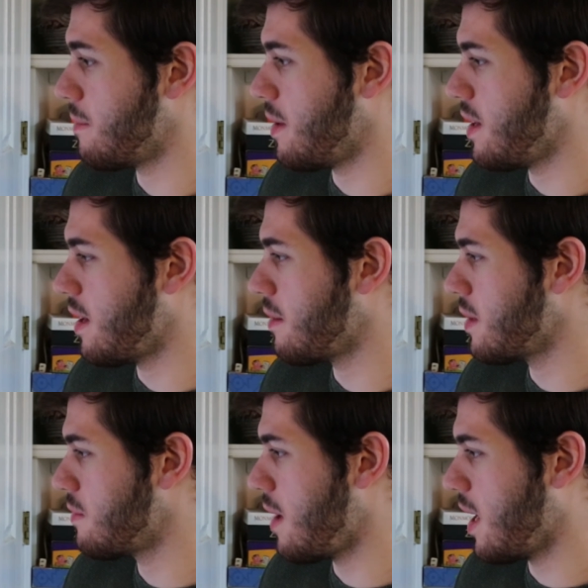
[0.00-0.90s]
But you know,
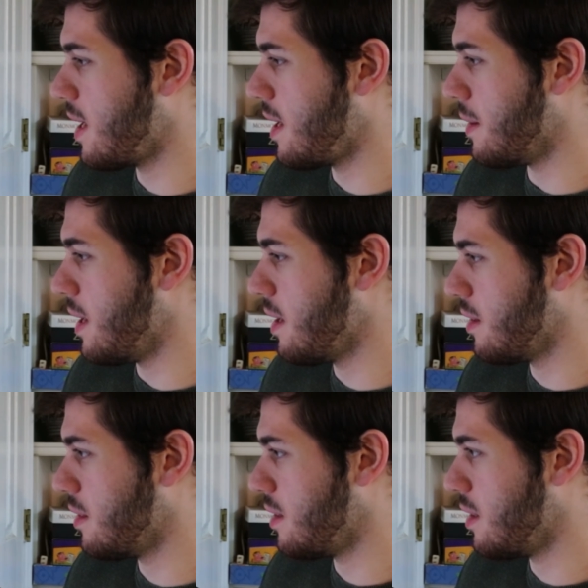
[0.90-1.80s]
let's rank it anyway.
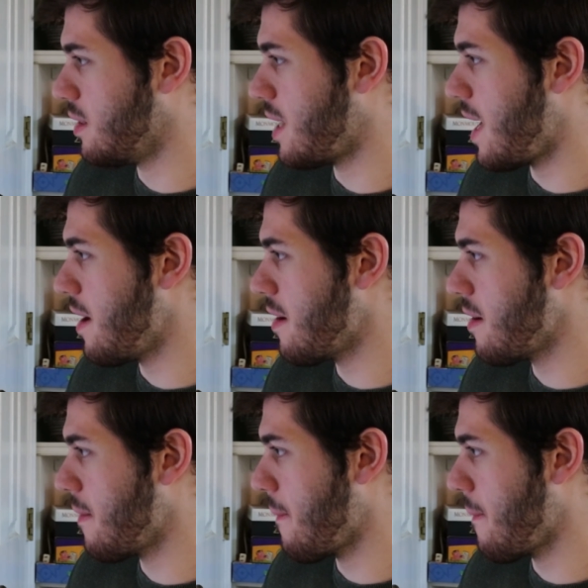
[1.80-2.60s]
A tire.